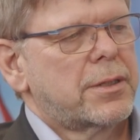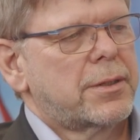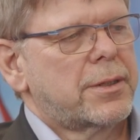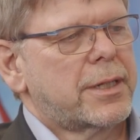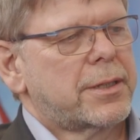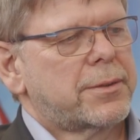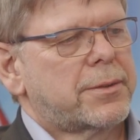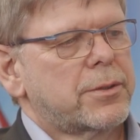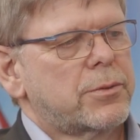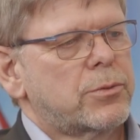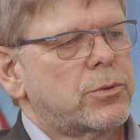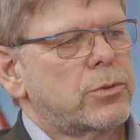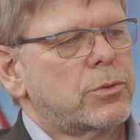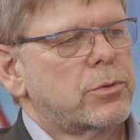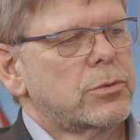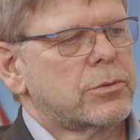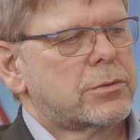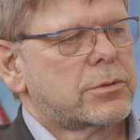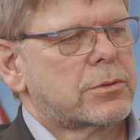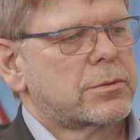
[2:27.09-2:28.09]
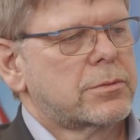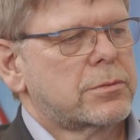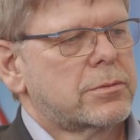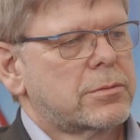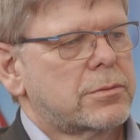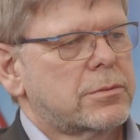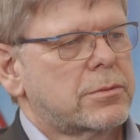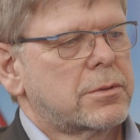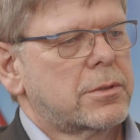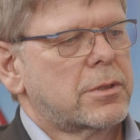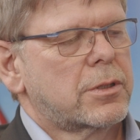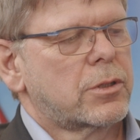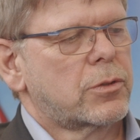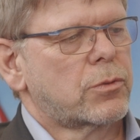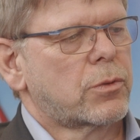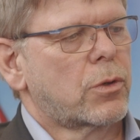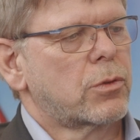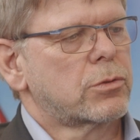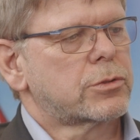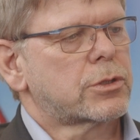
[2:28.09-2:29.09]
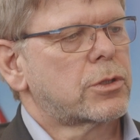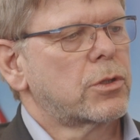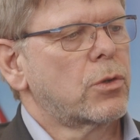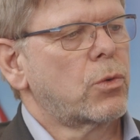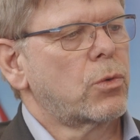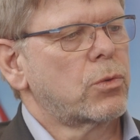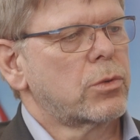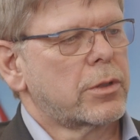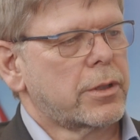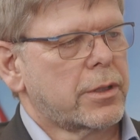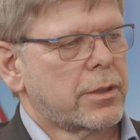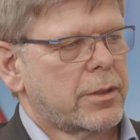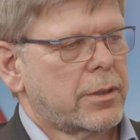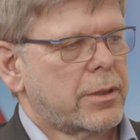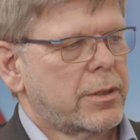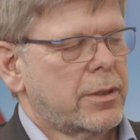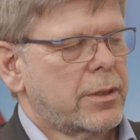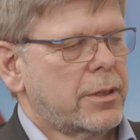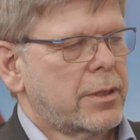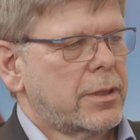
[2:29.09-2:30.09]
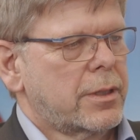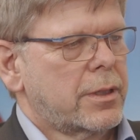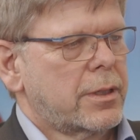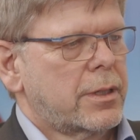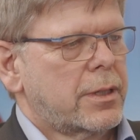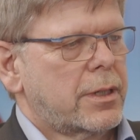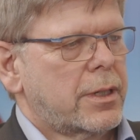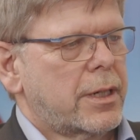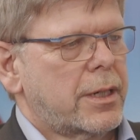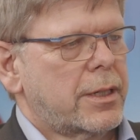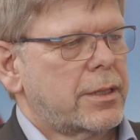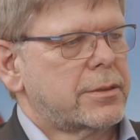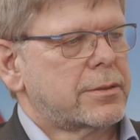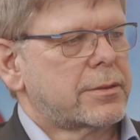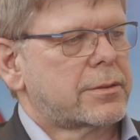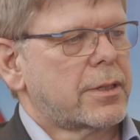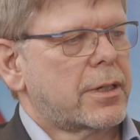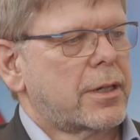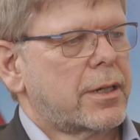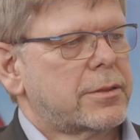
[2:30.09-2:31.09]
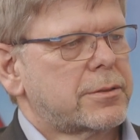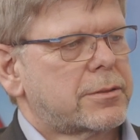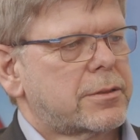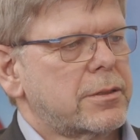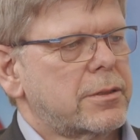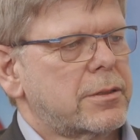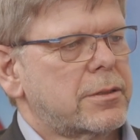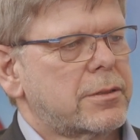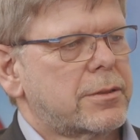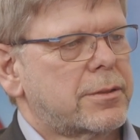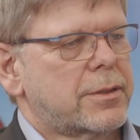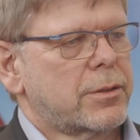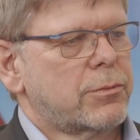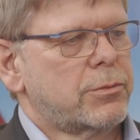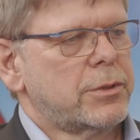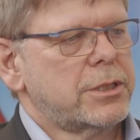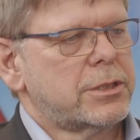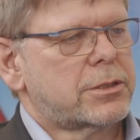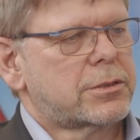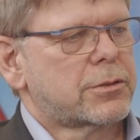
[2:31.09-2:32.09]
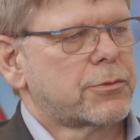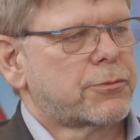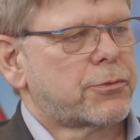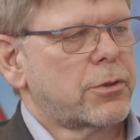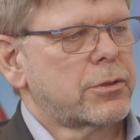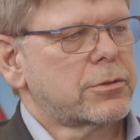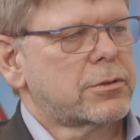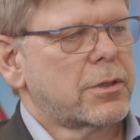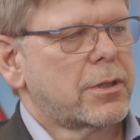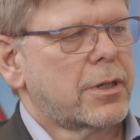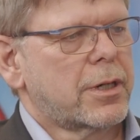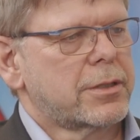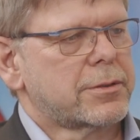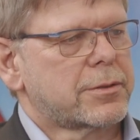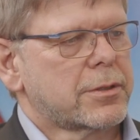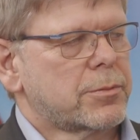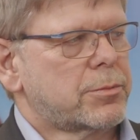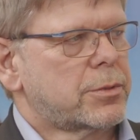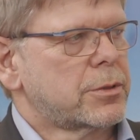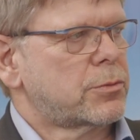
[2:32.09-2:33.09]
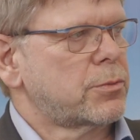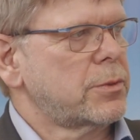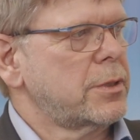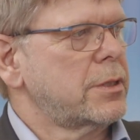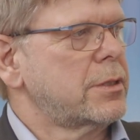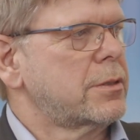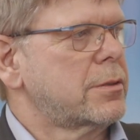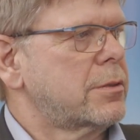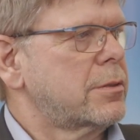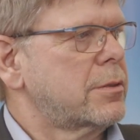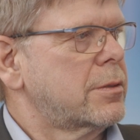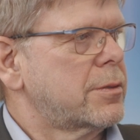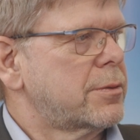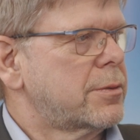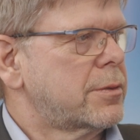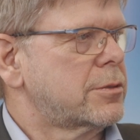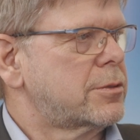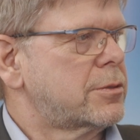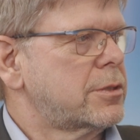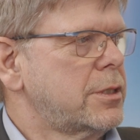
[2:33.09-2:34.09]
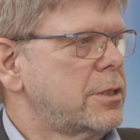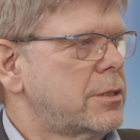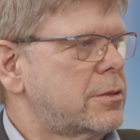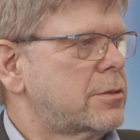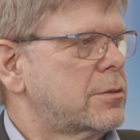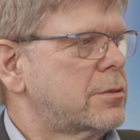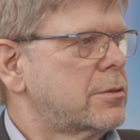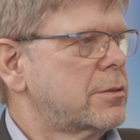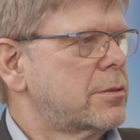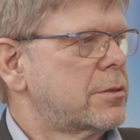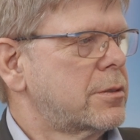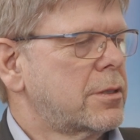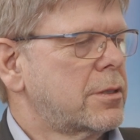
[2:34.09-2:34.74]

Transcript: that the roots grow slowly and until they reach the fertilizer between the seeds,